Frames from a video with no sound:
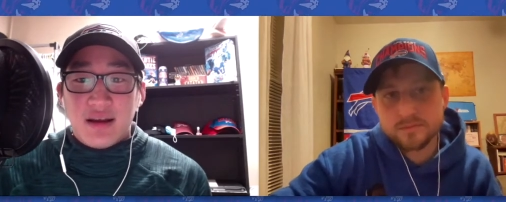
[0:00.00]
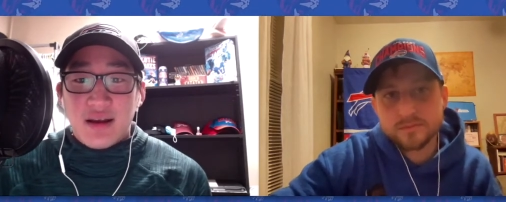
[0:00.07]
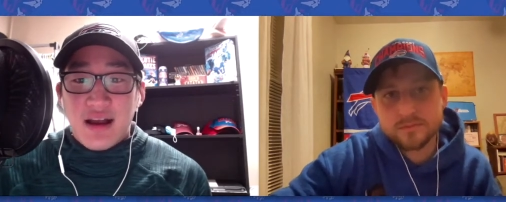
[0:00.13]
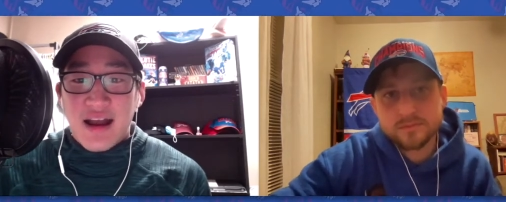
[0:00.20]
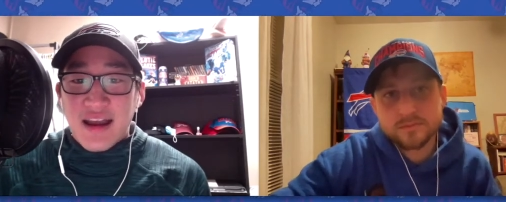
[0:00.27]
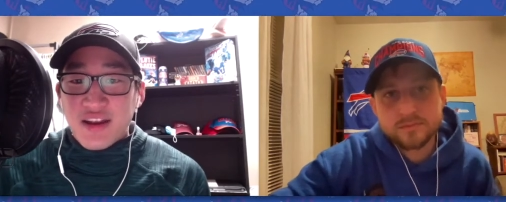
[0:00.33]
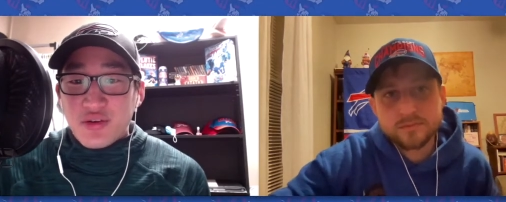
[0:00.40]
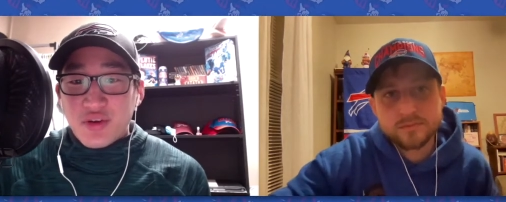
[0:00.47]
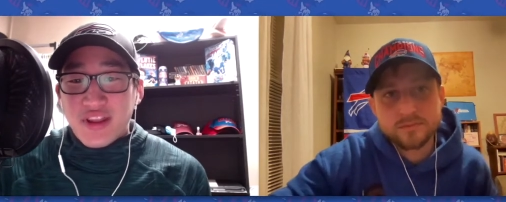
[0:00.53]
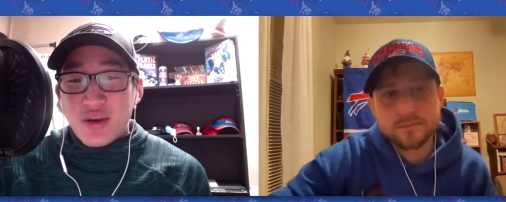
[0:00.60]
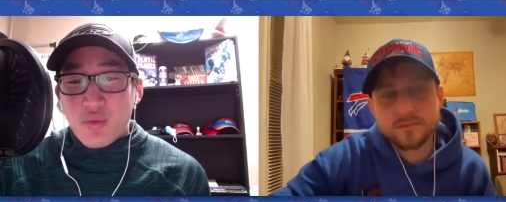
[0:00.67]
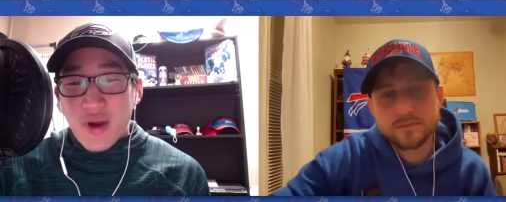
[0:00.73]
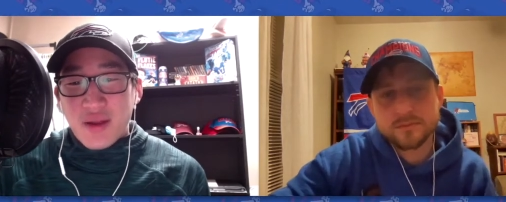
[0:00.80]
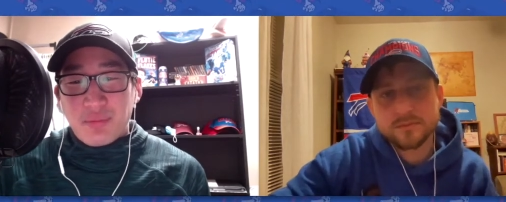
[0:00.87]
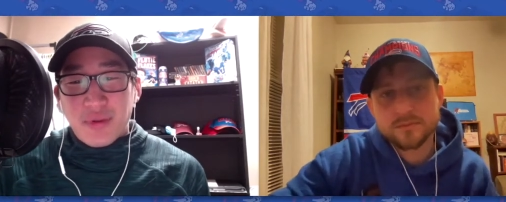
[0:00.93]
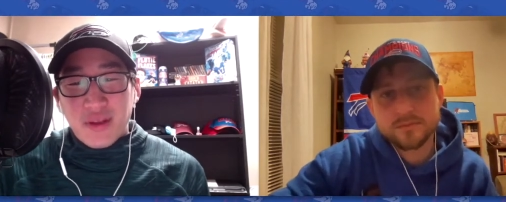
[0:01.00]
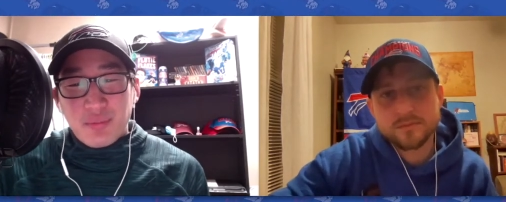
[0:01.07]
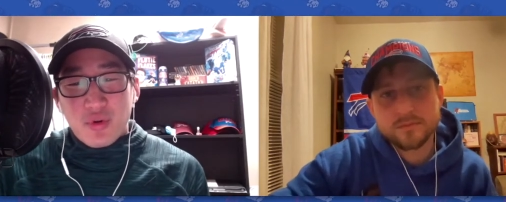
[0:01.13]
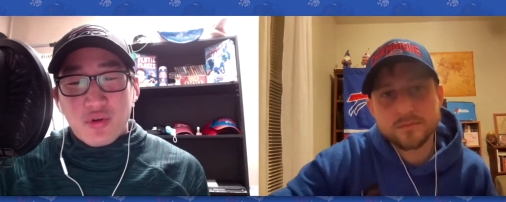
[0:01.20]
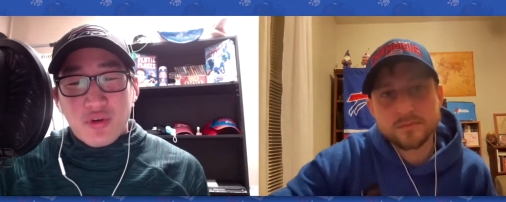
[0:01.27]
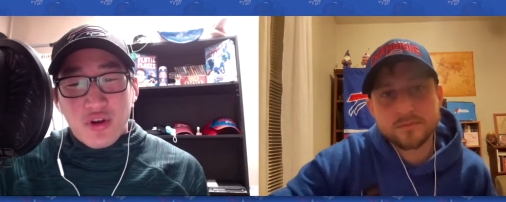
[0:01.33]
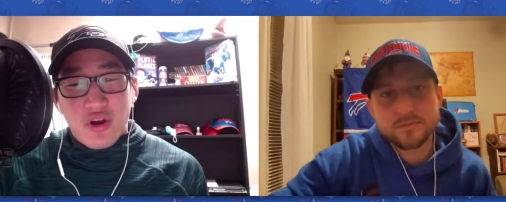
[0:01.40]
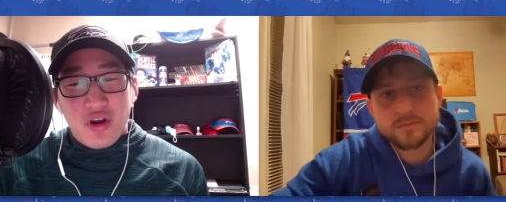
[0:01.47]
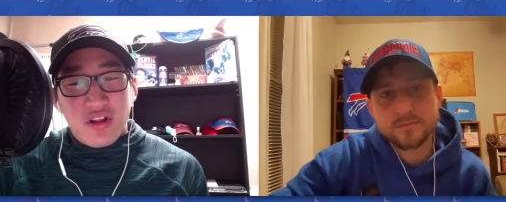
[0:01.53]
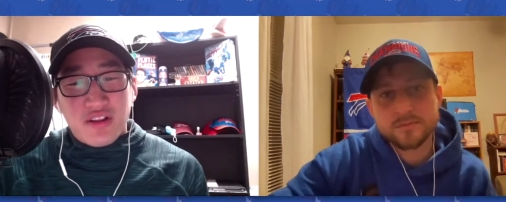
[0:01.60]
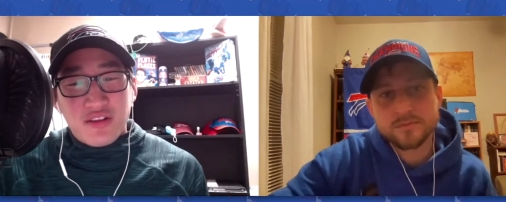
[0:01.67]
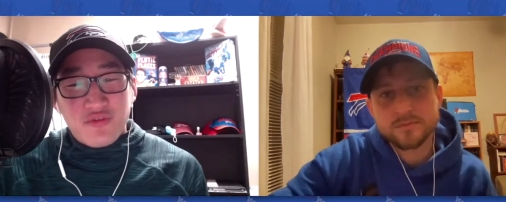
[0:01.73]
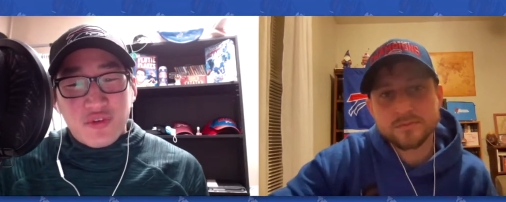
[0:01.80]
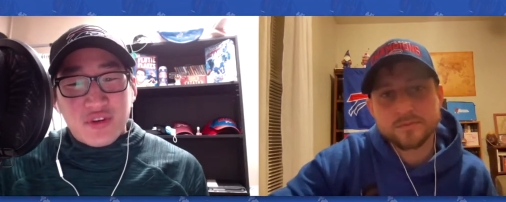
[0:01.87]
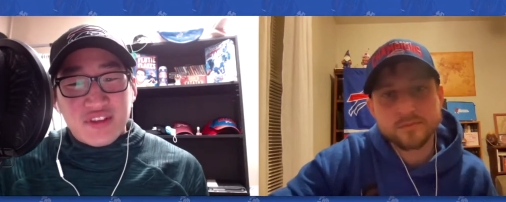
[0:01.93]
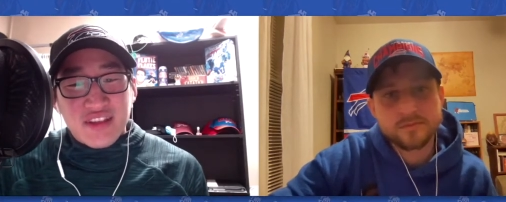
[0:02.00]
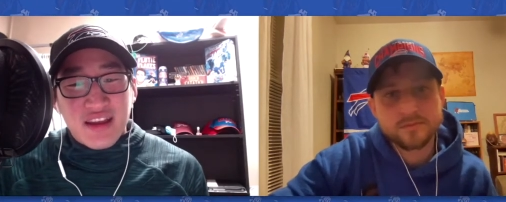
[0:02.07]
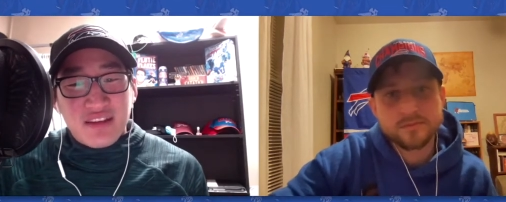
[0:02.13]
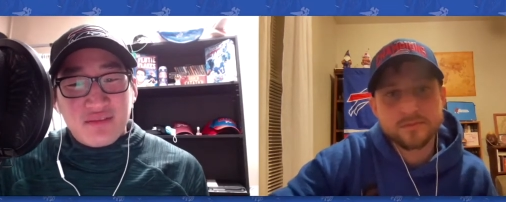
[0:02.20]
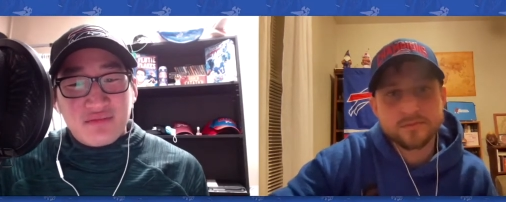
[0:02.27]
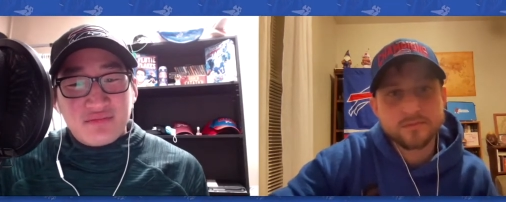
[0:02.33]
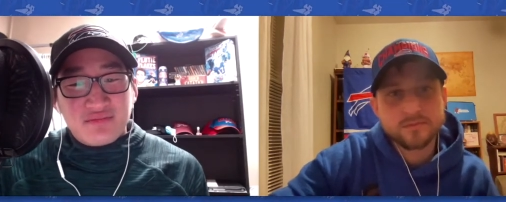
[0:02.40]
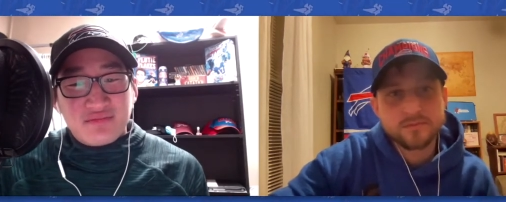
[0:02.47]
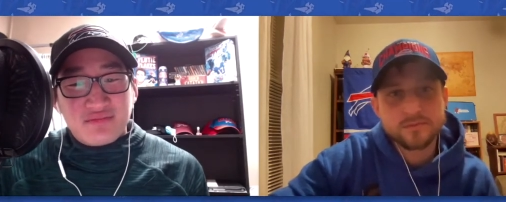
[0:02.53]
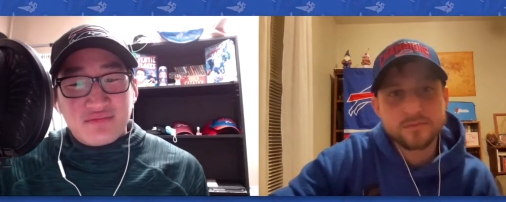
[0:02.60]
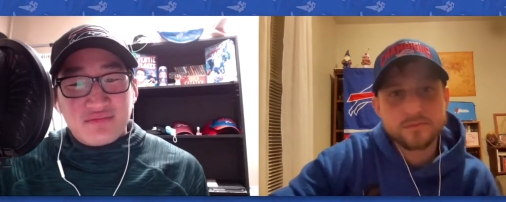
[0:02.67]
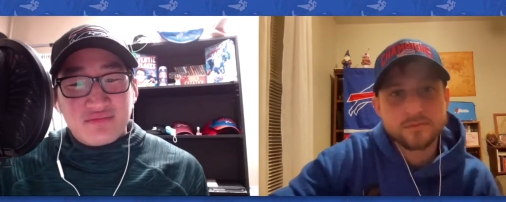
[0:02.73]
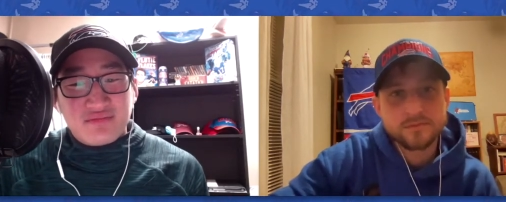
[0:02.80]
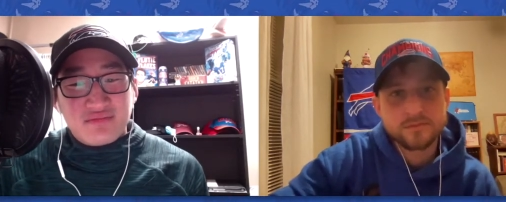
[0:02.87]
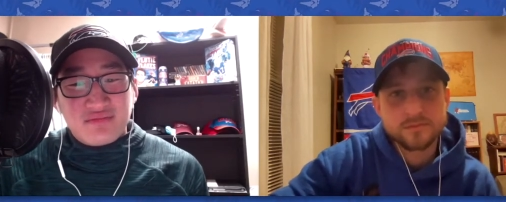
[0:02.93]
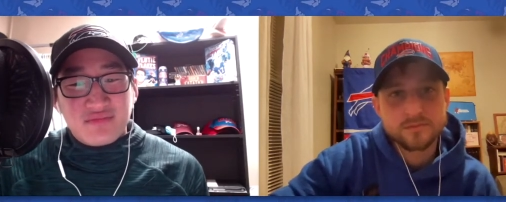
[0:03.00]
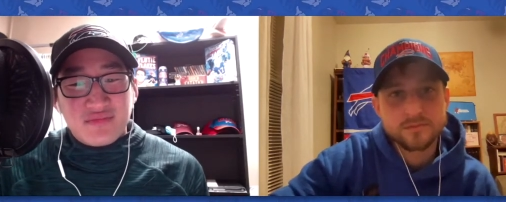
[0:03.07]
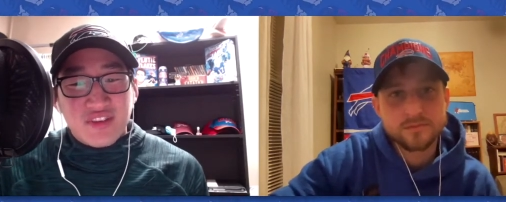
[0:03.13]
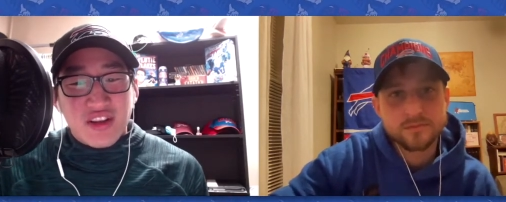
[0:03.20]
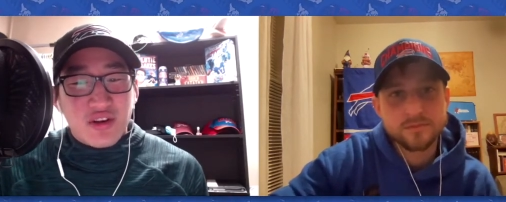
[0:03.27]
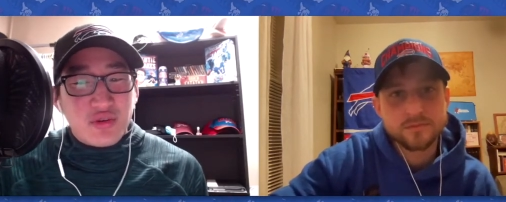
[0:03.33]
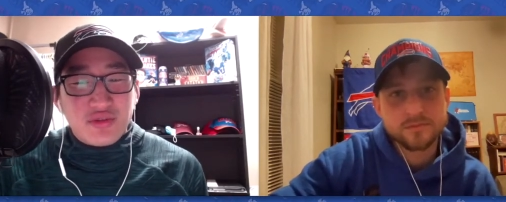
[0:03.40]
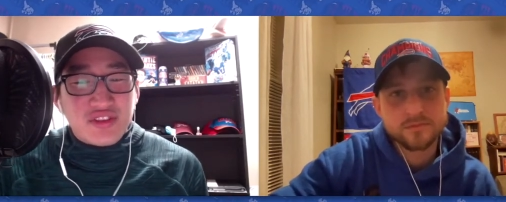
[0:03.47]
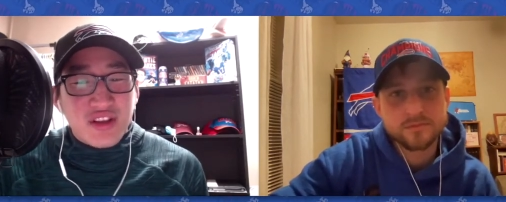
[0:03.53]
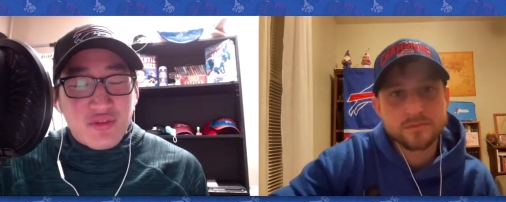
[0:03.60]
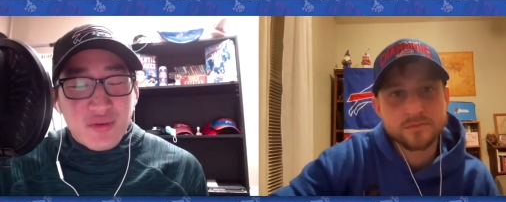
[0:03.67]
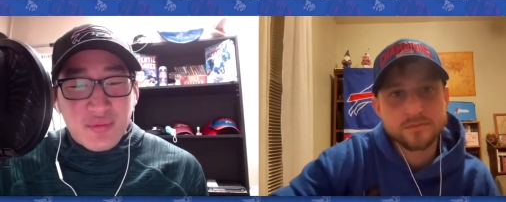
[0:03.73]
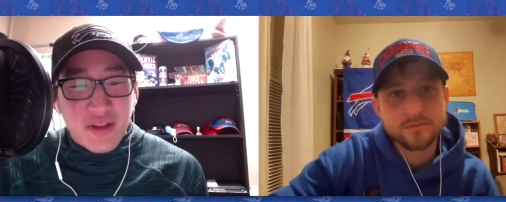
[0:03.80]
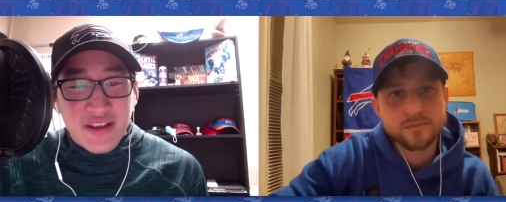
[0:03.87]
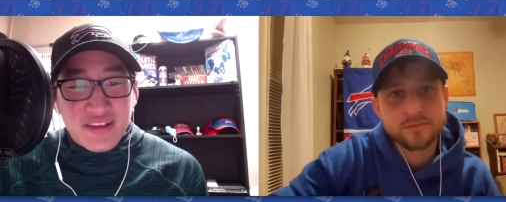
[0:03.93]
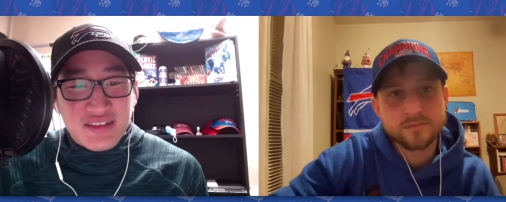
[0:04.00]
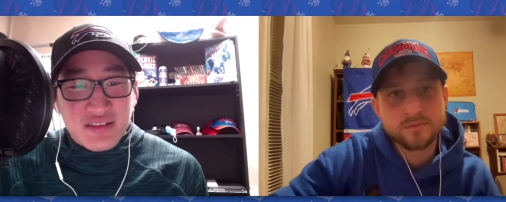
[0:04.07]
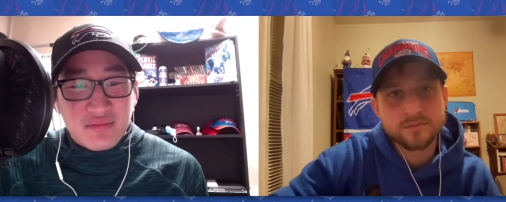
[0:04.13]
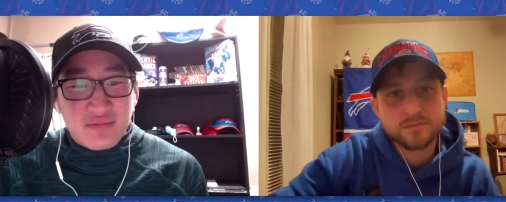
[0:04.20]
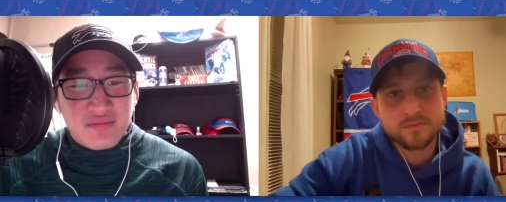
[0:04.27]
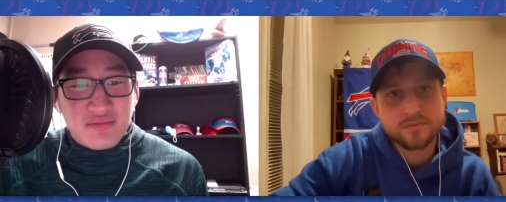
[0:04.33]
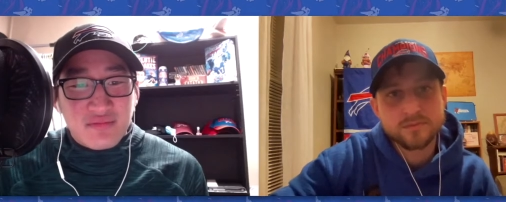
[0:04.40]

Speaker 1: I don't get why people are calling for his head. You know, who's going to replace him?